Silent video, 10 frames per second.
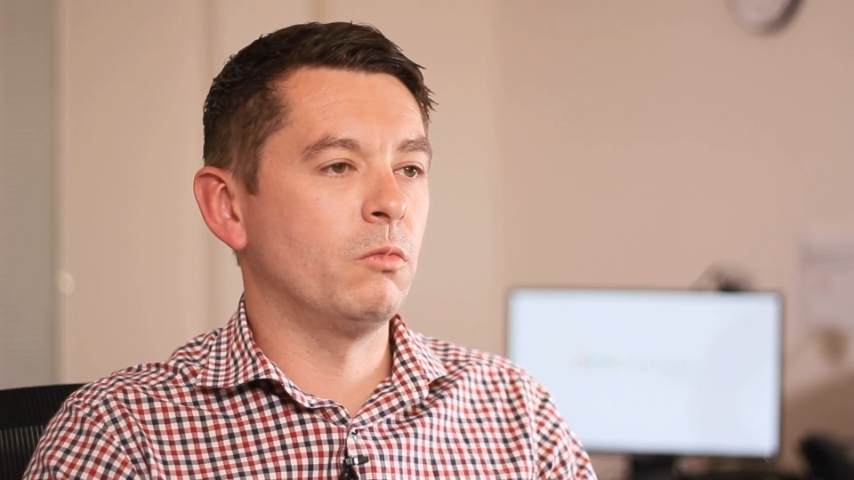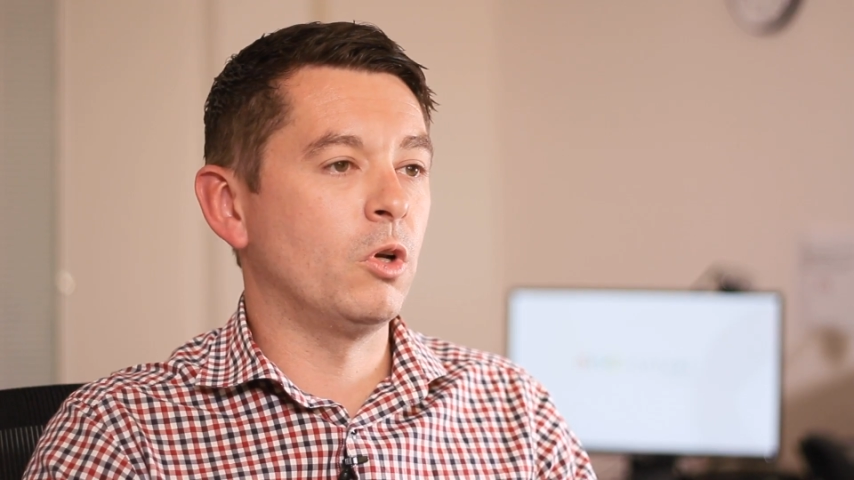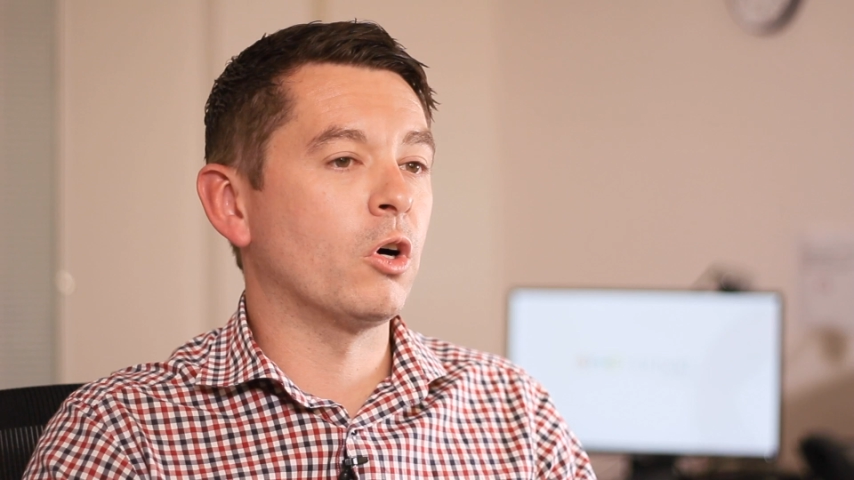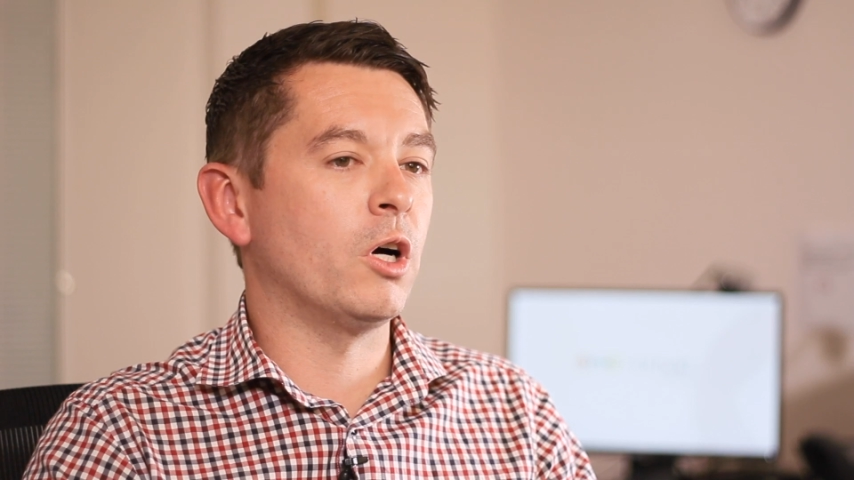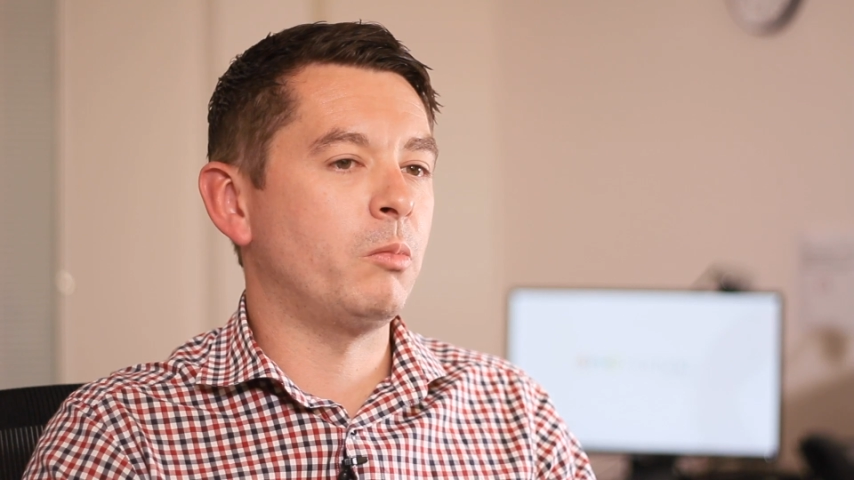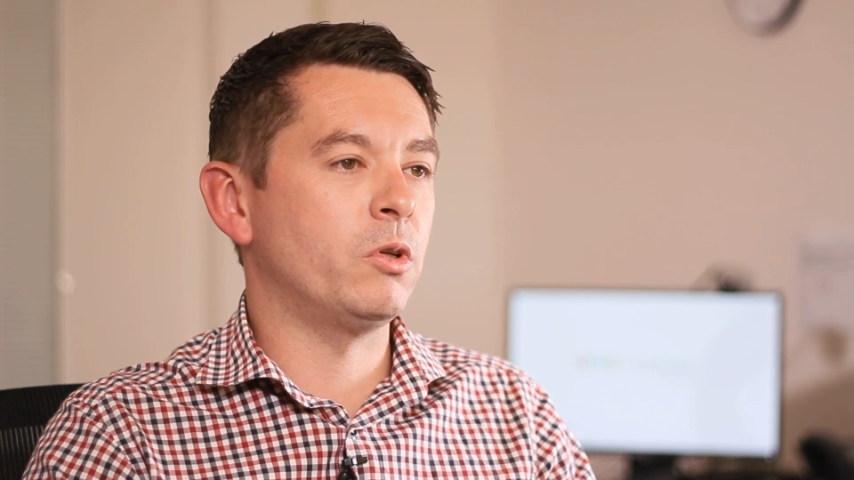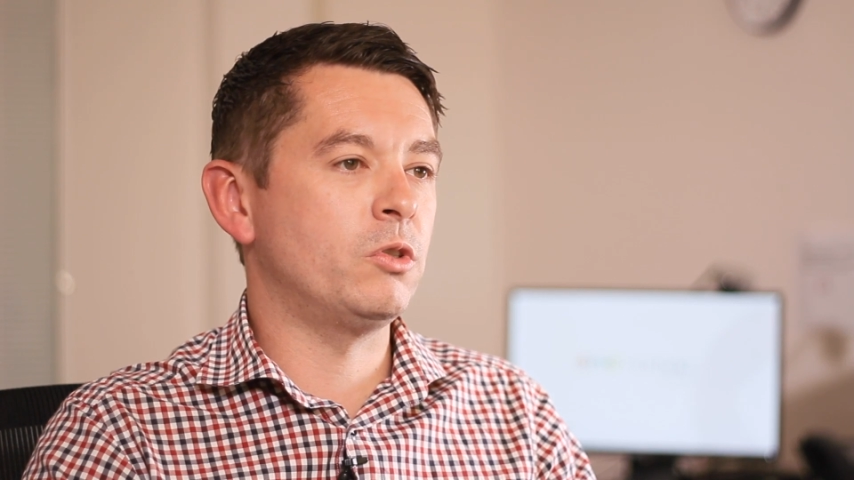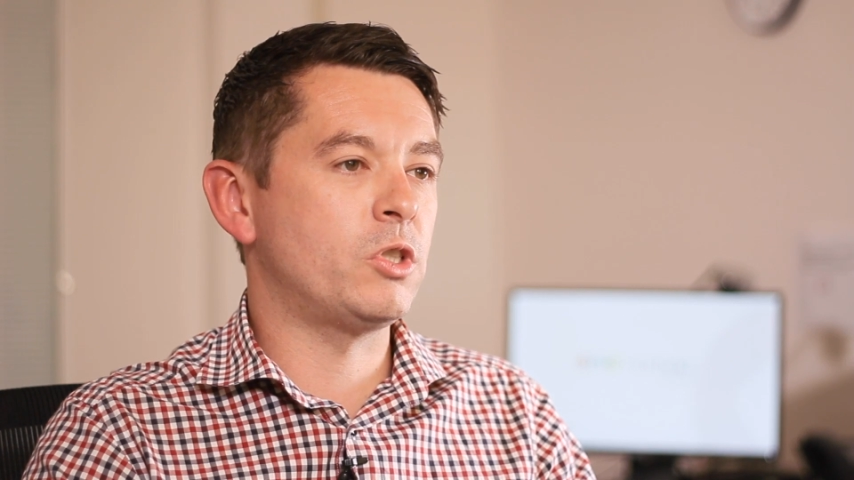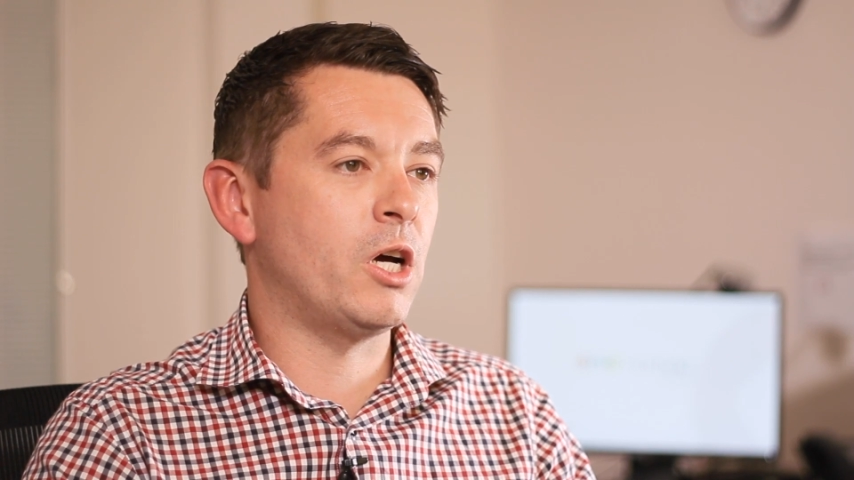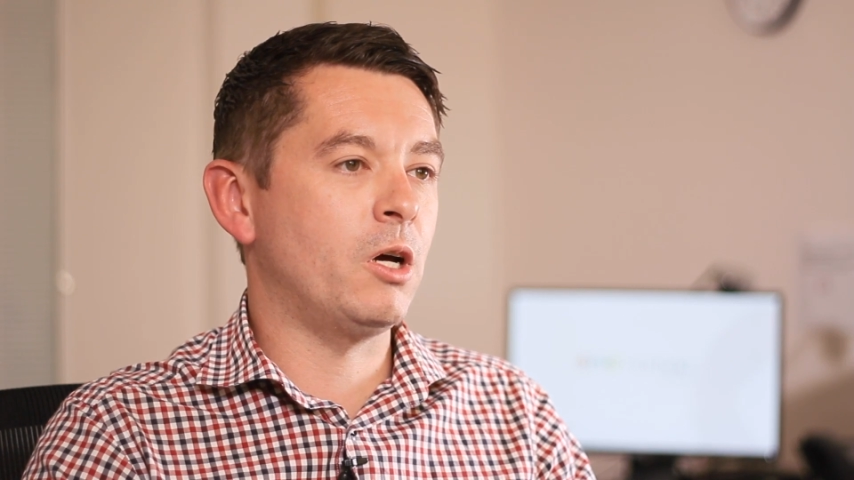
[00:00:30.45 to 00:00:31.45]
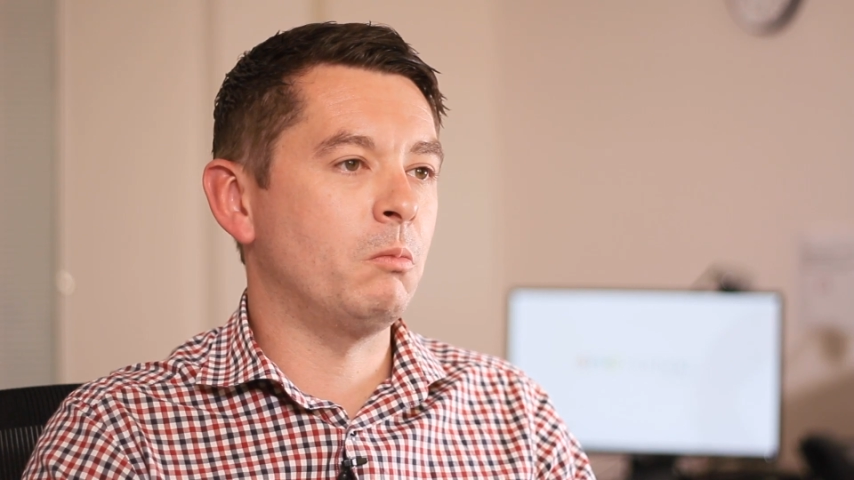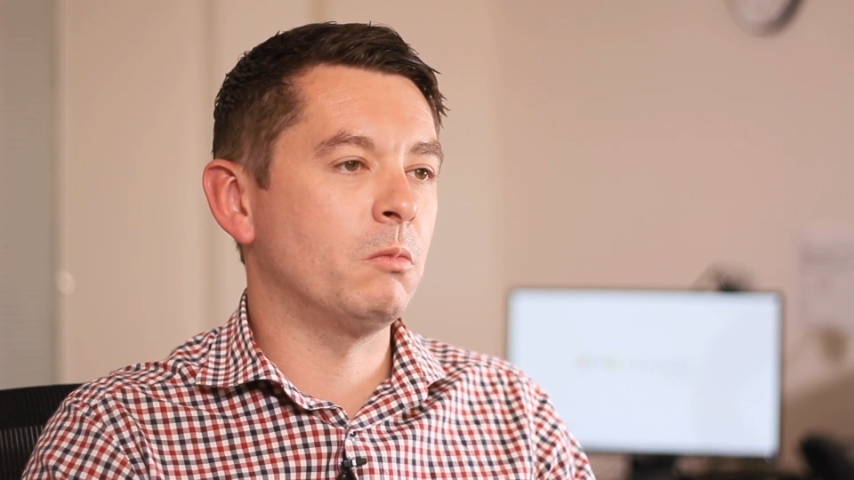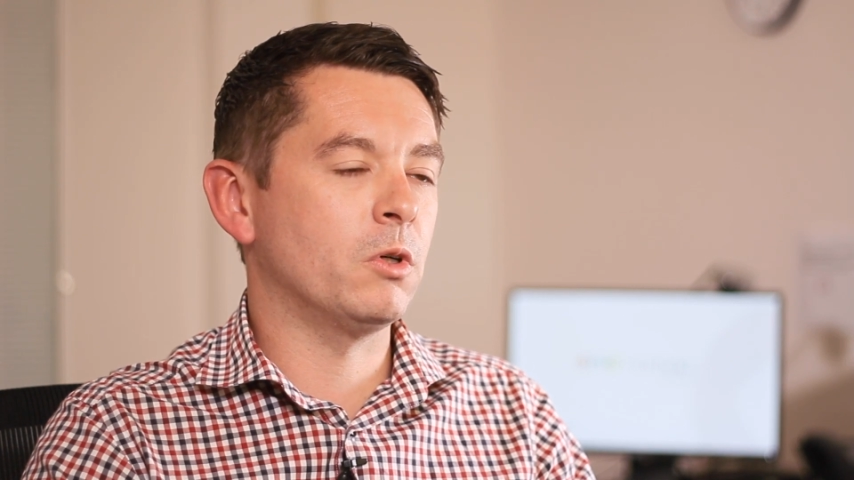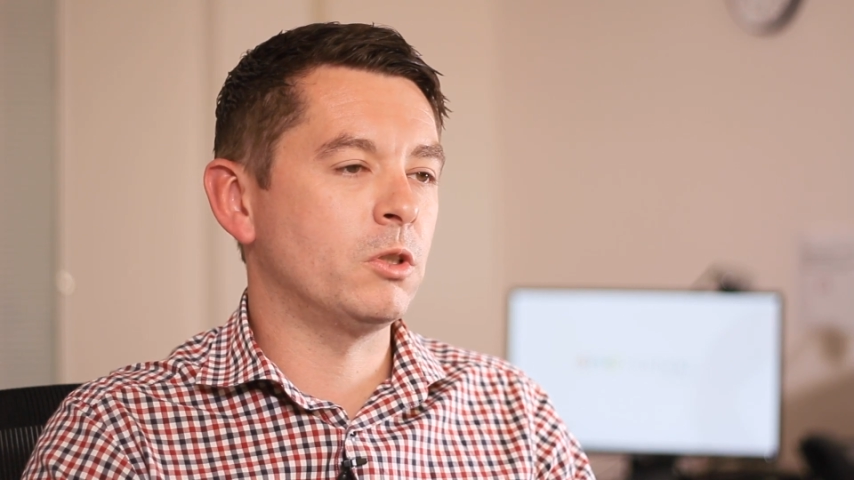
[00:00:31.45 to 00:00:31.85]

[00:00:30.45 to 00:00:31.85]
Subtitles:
lock up and jam.